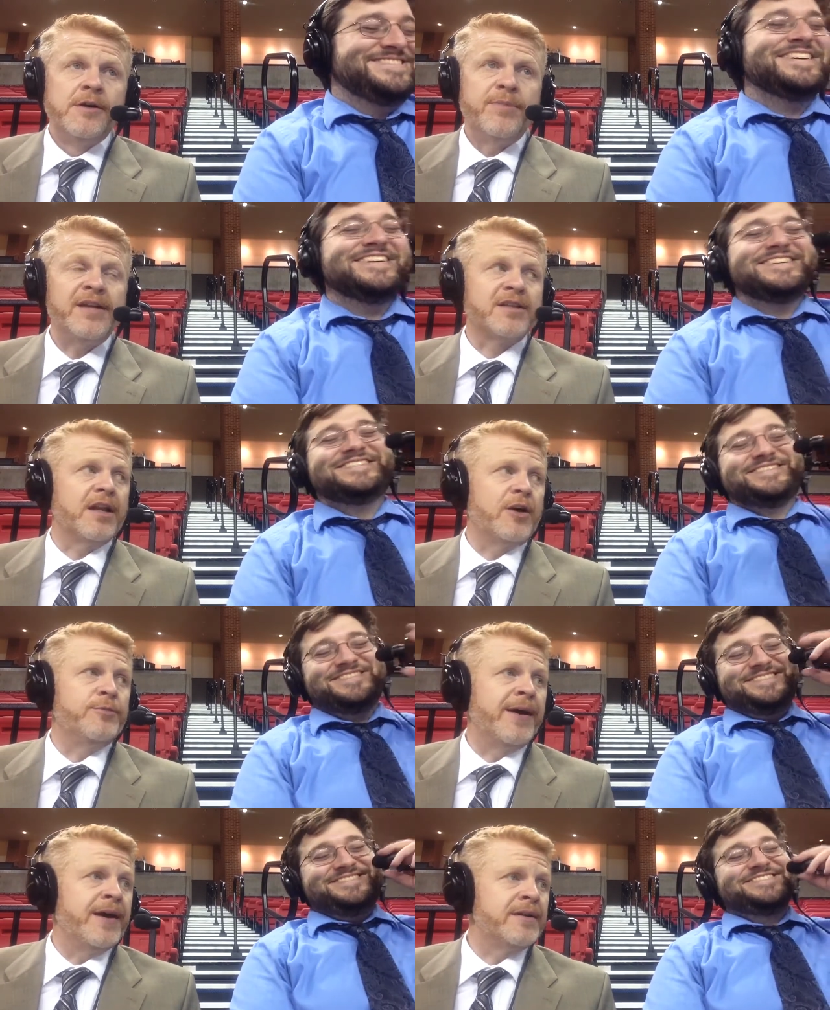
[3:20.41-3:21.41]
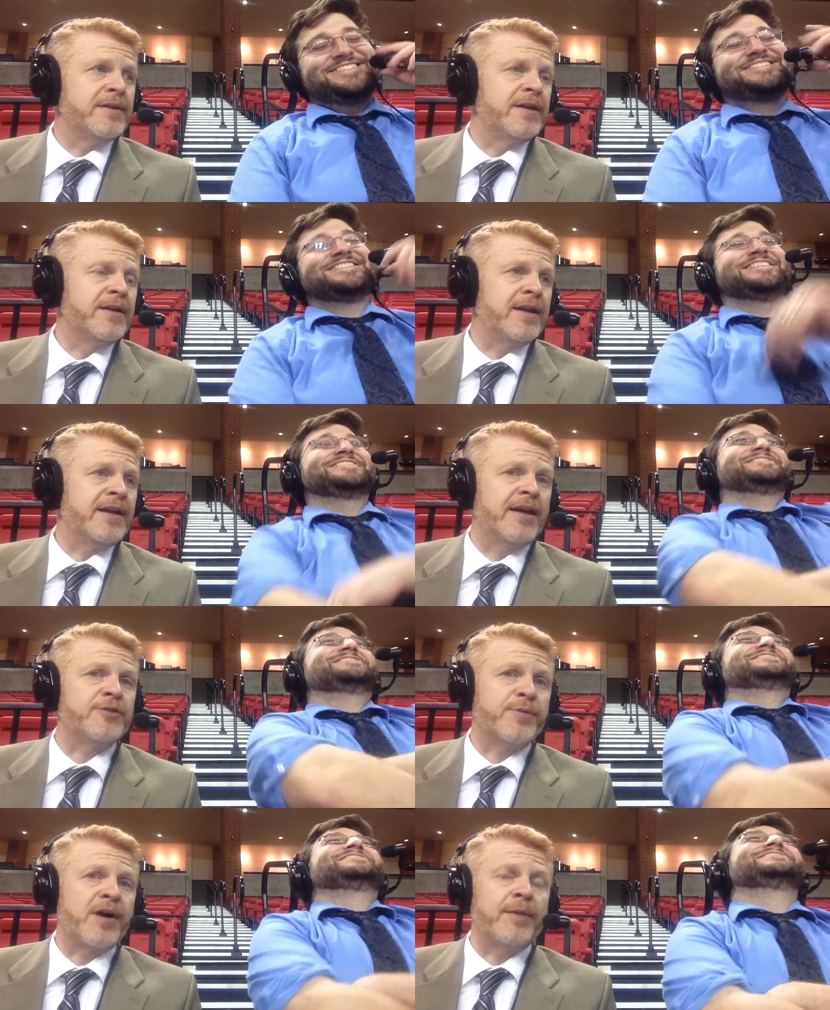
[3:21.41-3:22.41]
Speaker 1: but he's a load man and and he can
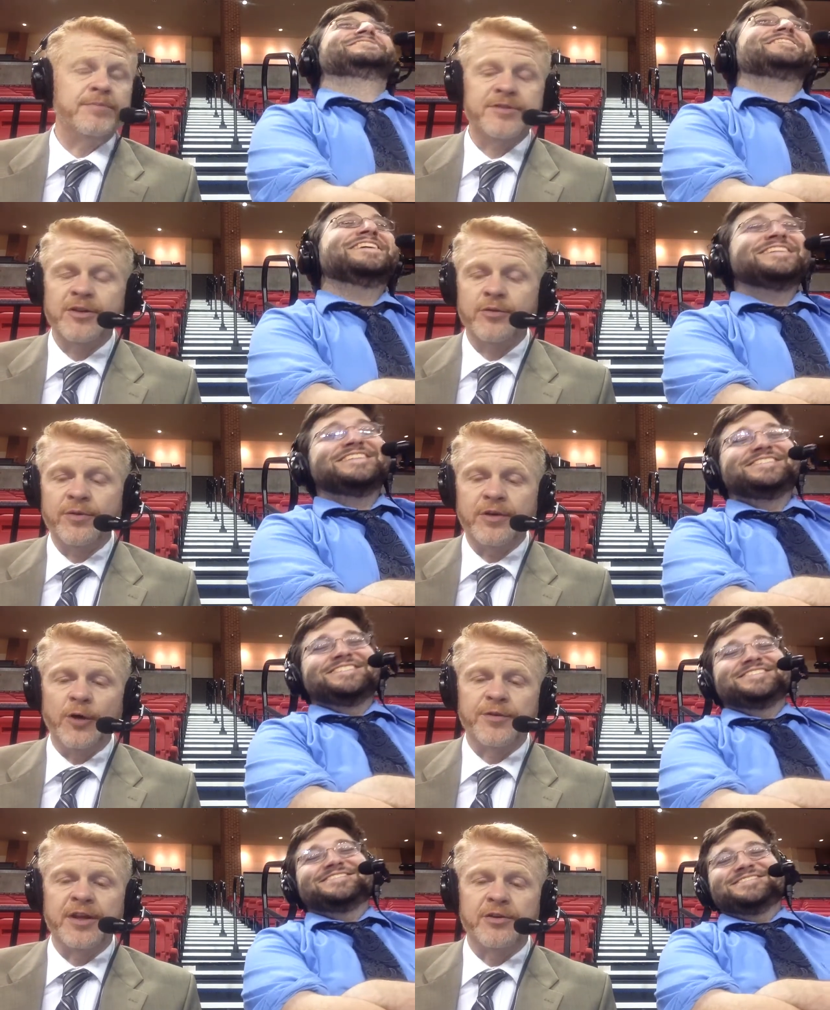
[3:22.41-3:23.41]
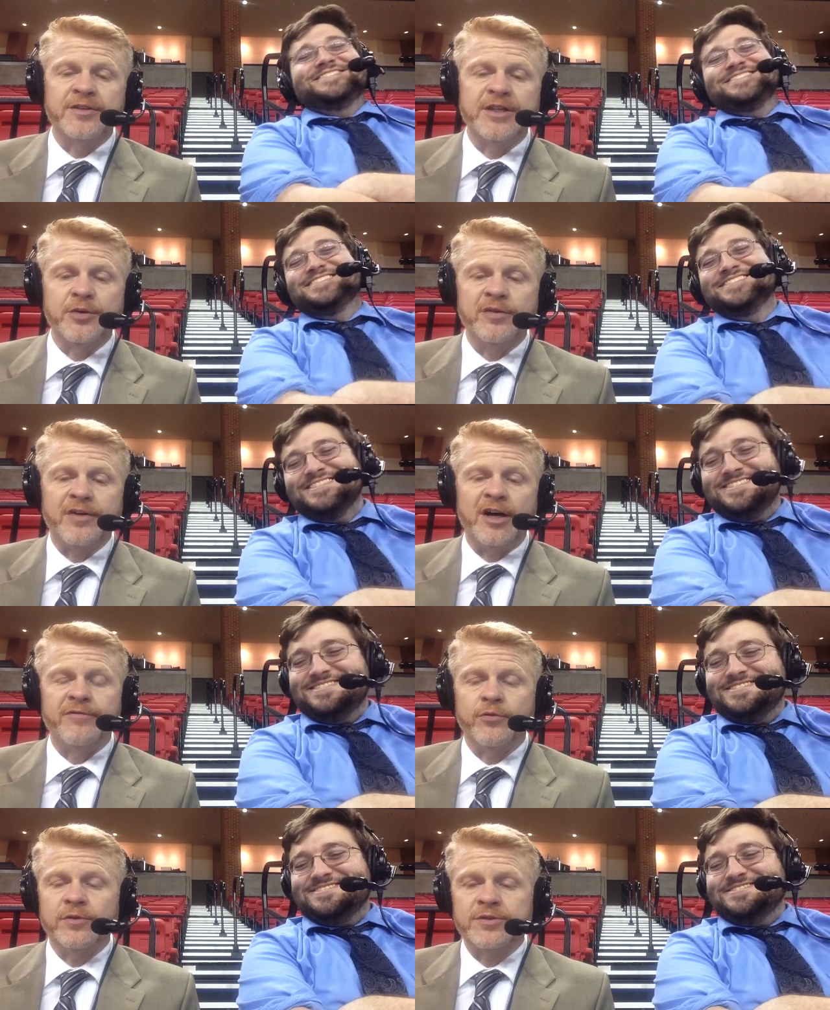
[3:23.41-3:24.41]
cause problems. So hopefully he'll continue to
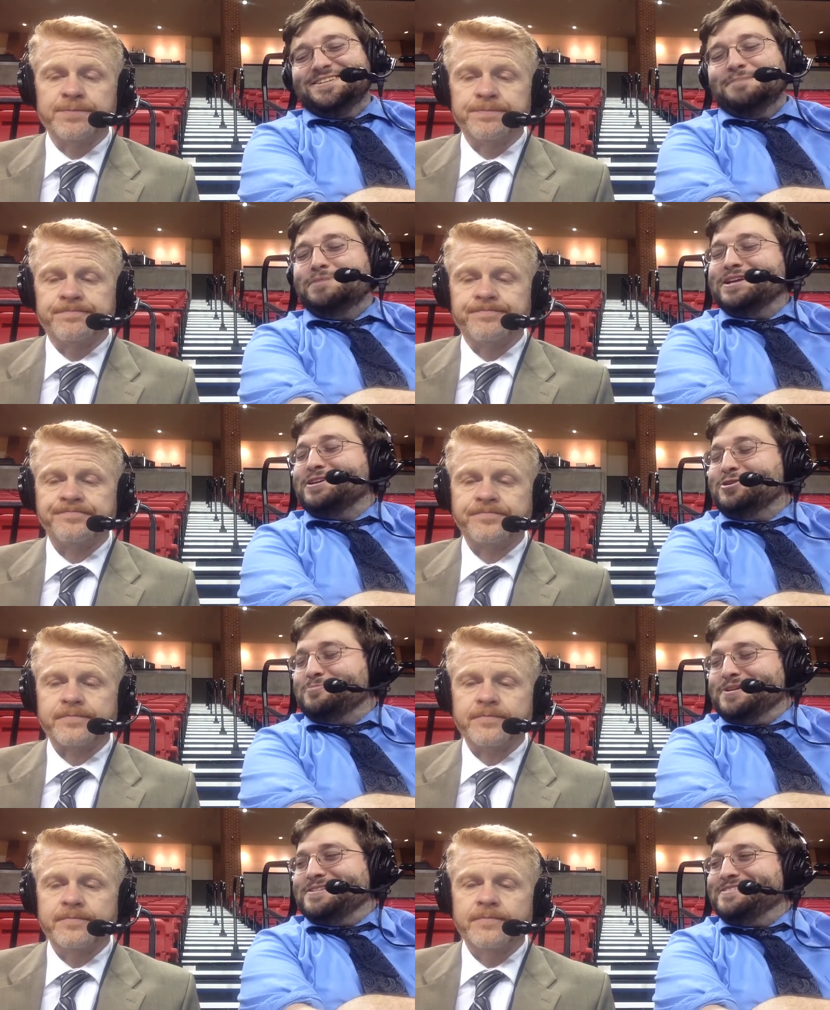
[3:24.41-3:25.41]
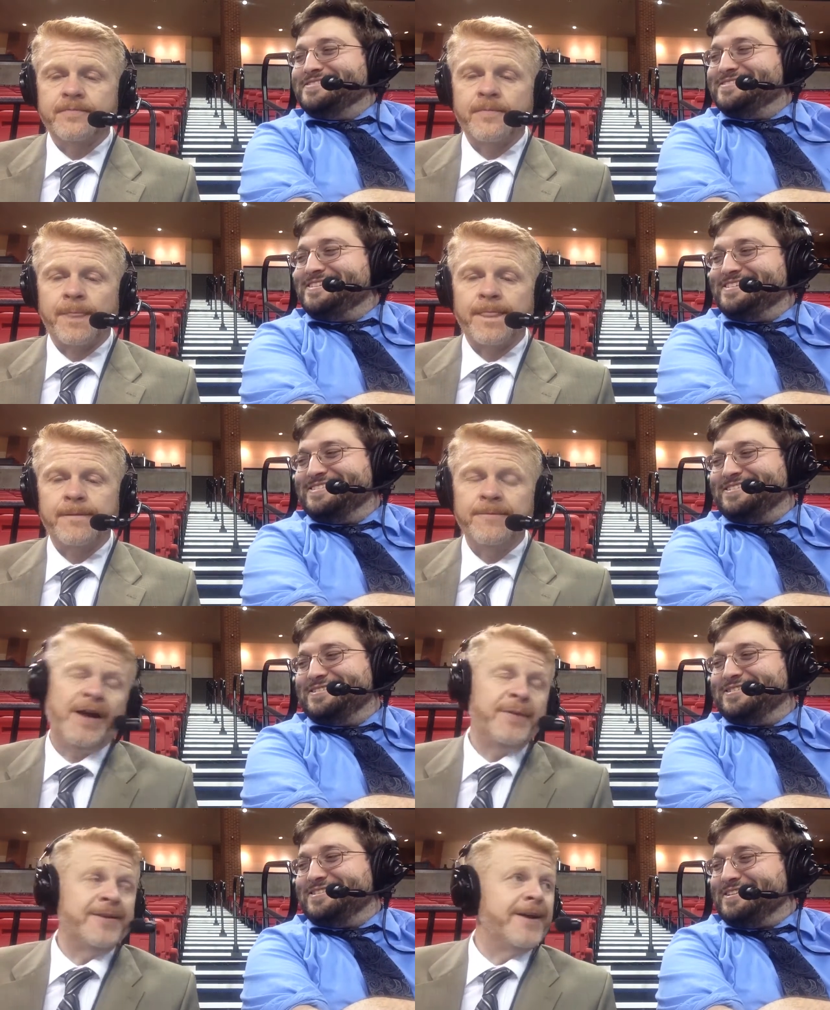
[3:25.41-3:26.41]
evolve for us. A big
Speaker 2: human. Uh,
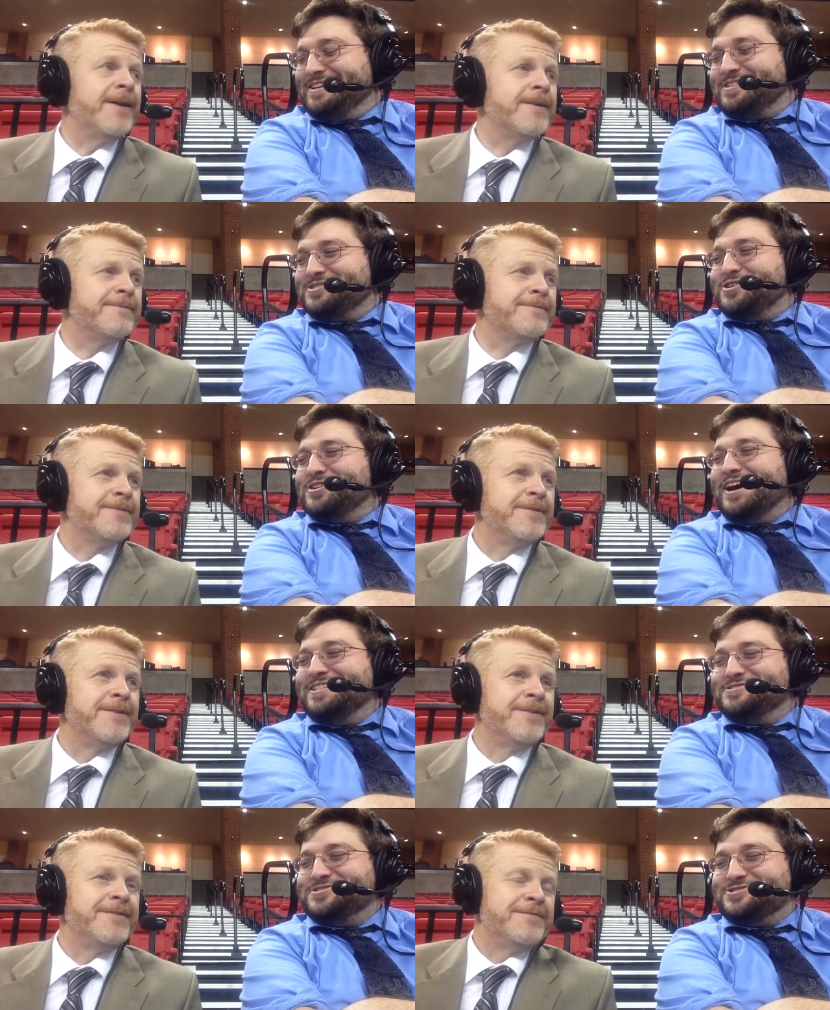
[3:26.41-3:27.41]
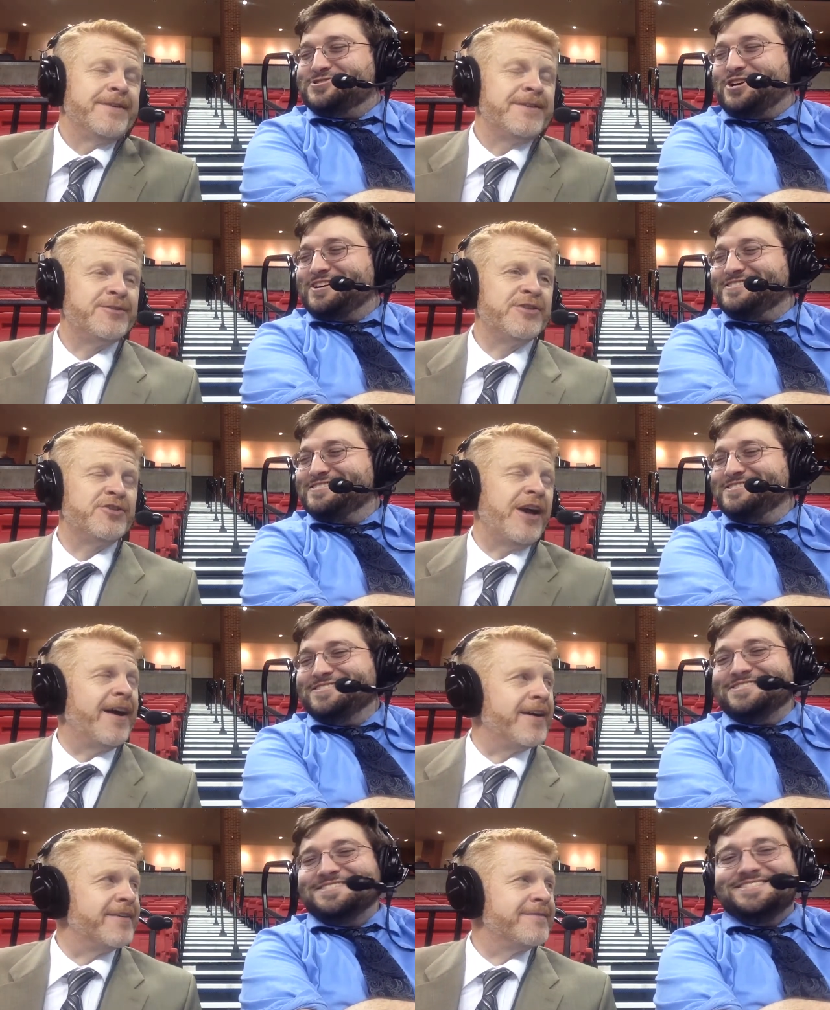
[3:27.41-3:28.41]
I mean, yeah, that, that's good analysis. He's, he's, a
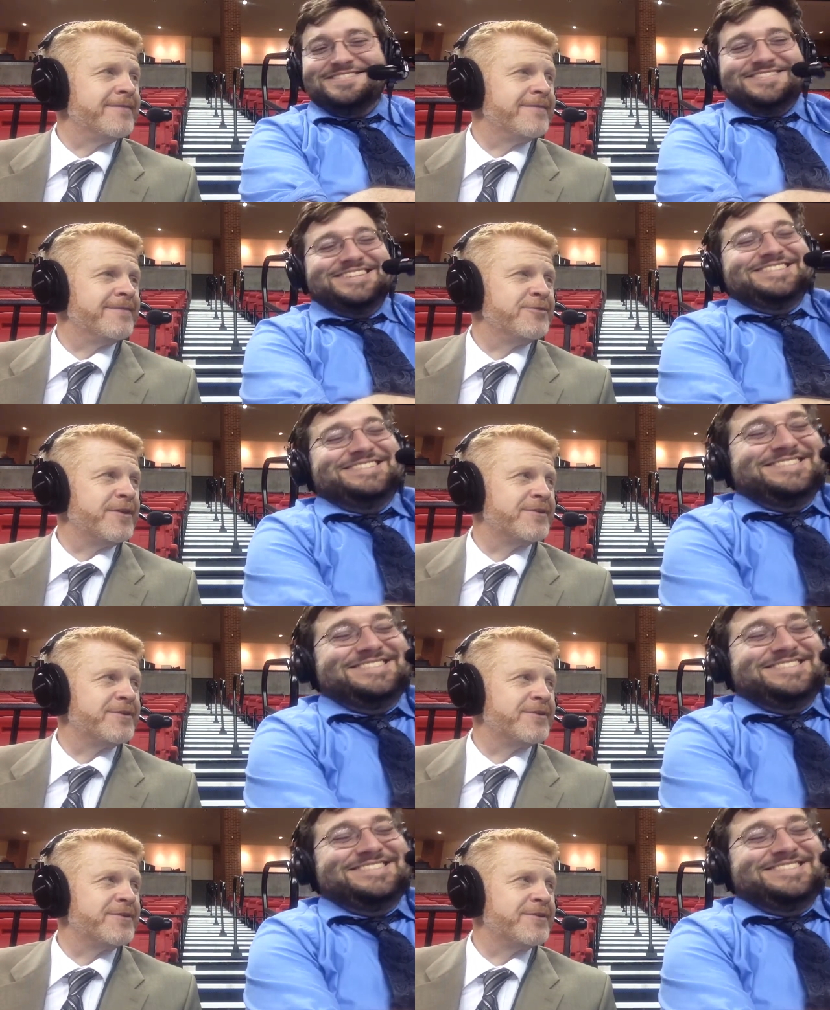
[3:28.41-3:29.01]
giant. you